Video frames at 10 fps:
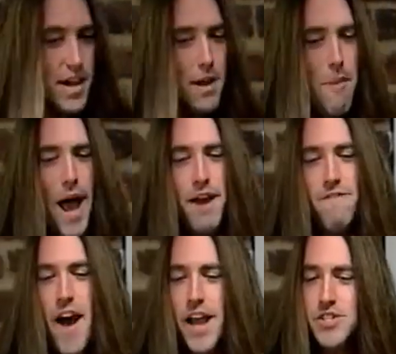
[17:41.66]
My
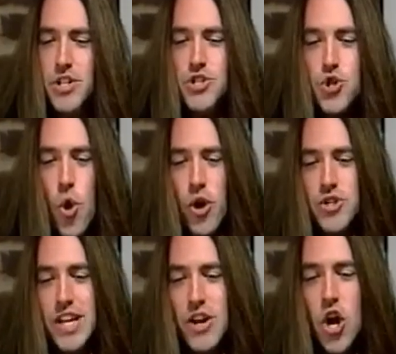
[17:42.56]
advice to
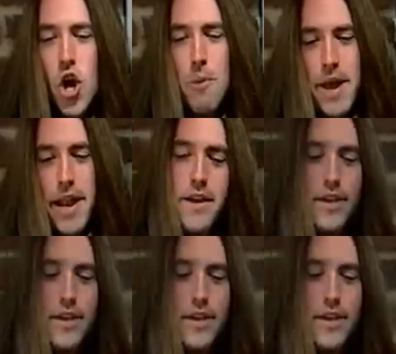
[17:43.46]
George Herman,